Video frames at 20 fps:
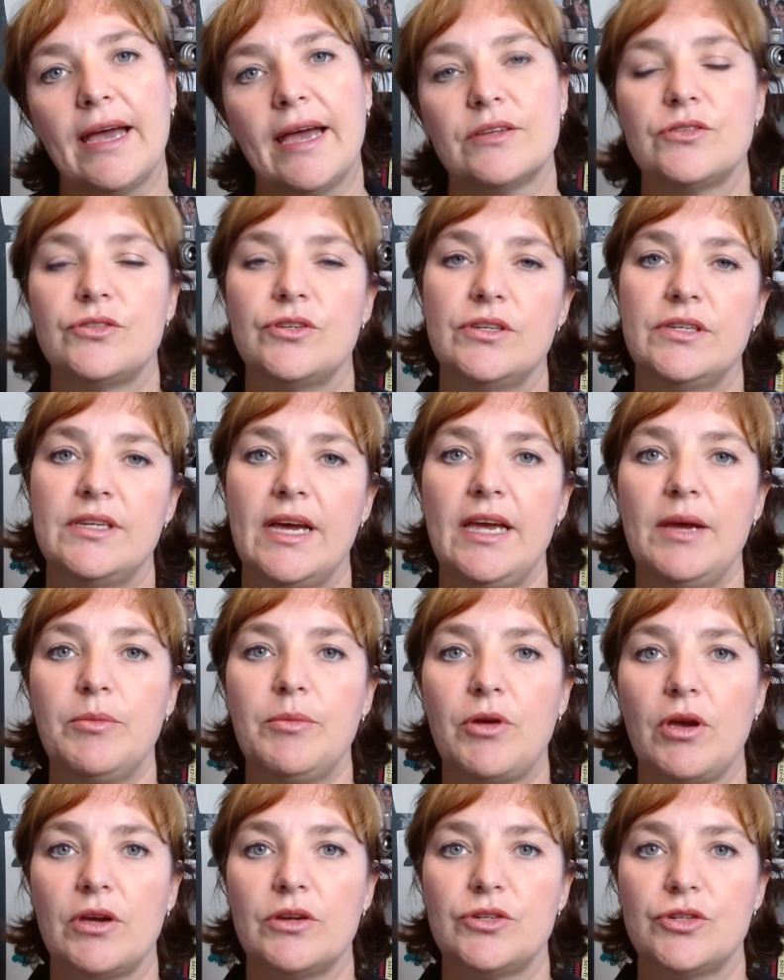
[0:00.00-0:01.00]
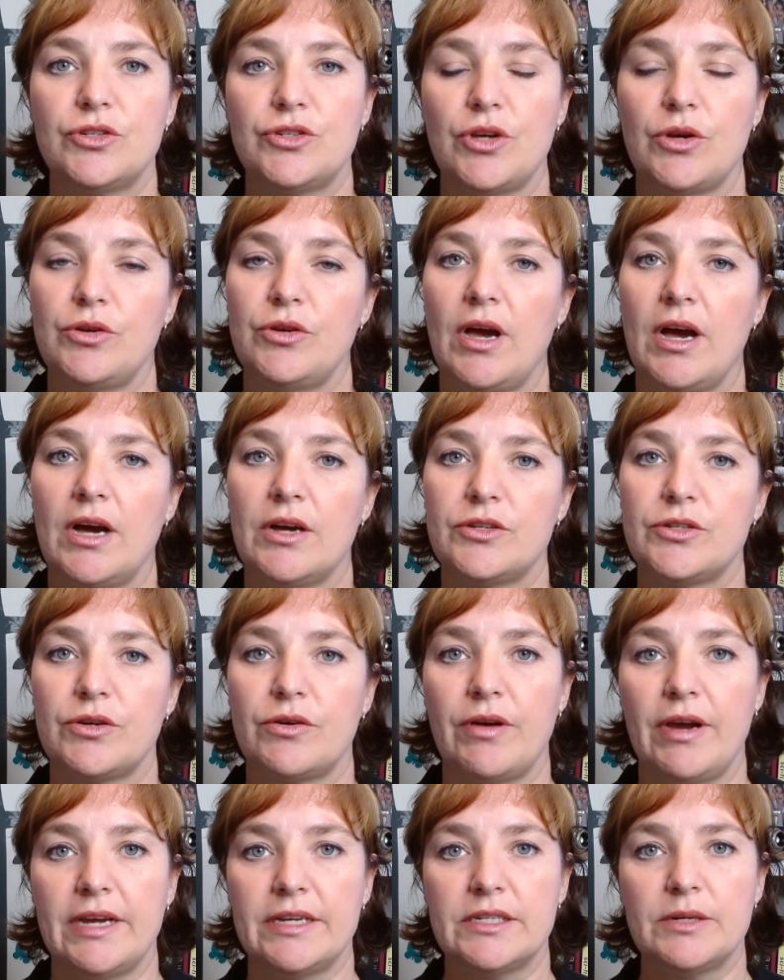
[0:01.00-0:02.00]
Today I'm going to show you how to
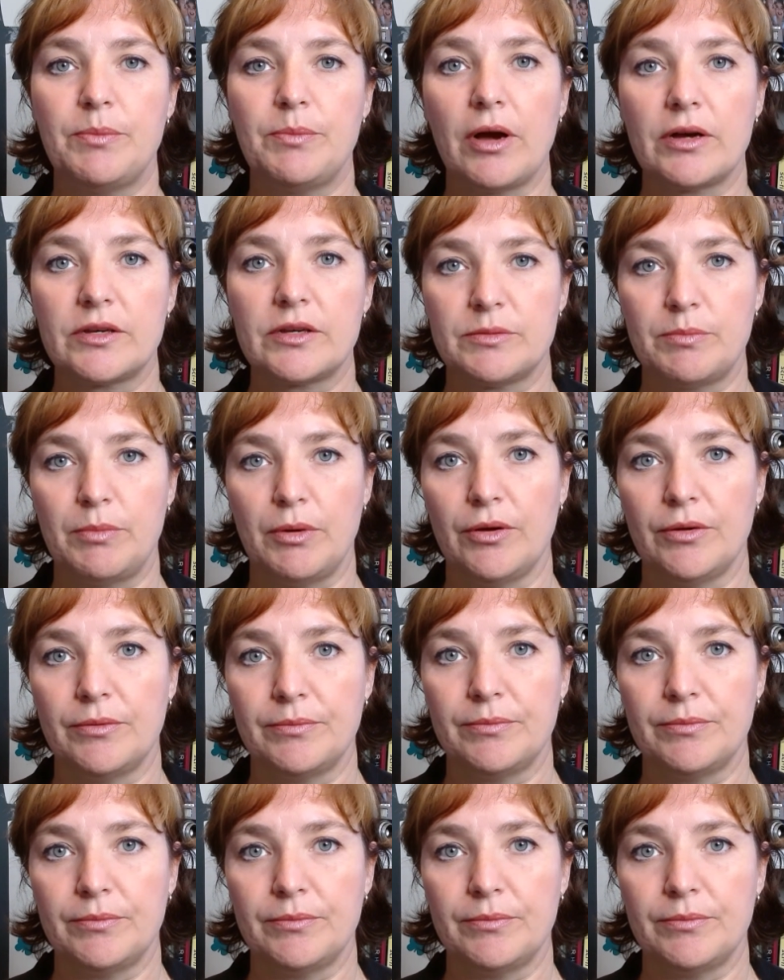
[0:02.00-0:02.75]
create a box blur.